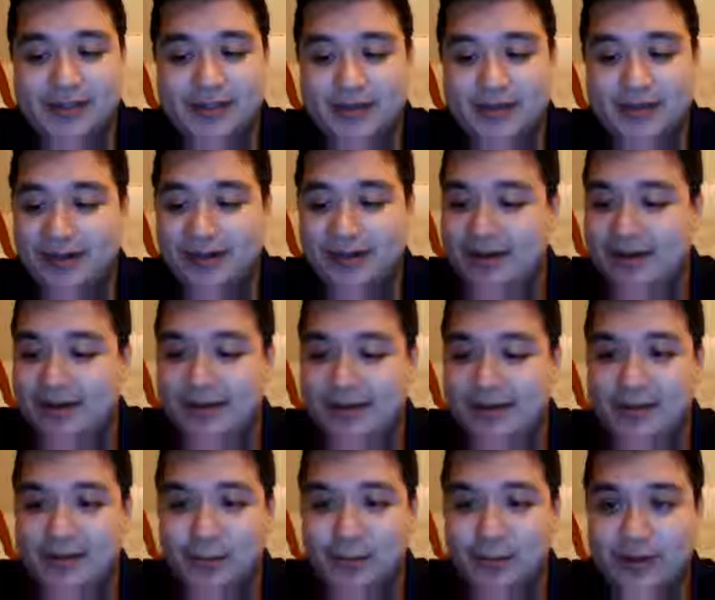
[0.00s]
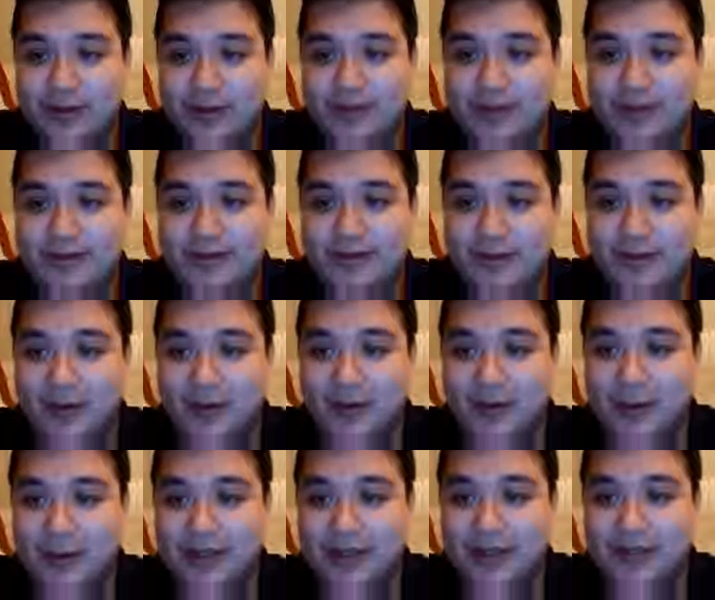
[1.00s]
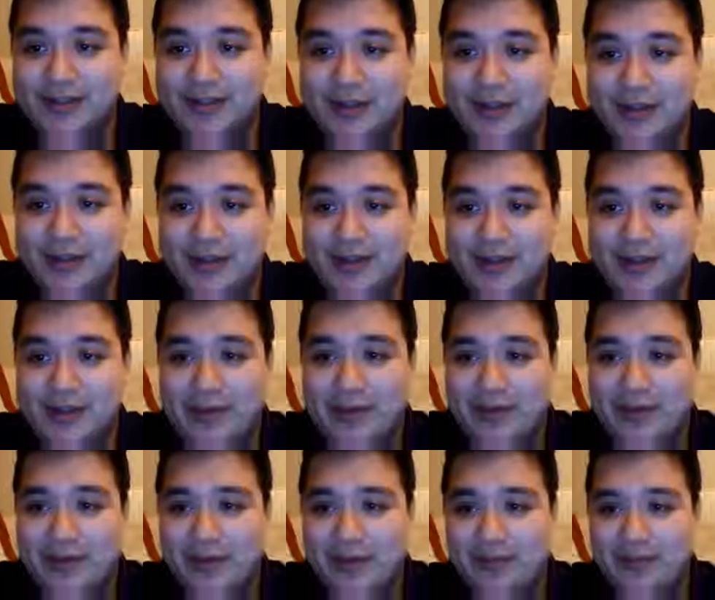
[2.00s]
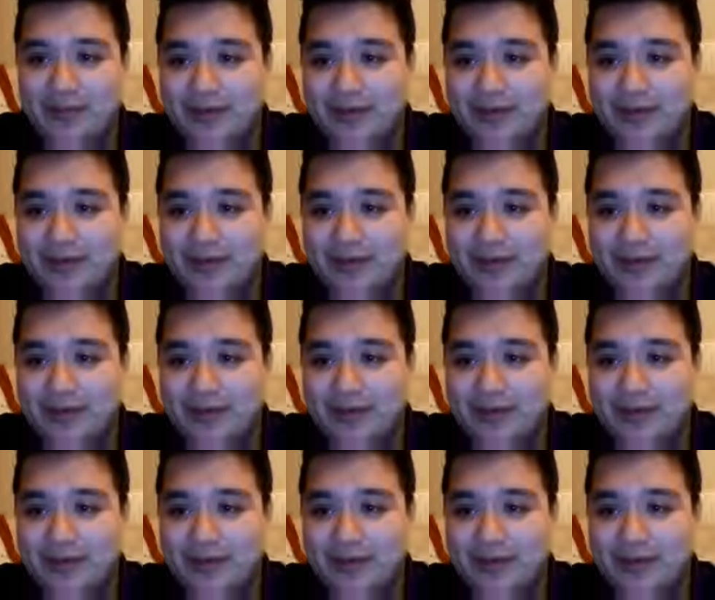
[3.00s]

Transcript: And that's really all you needed to know about that matchup.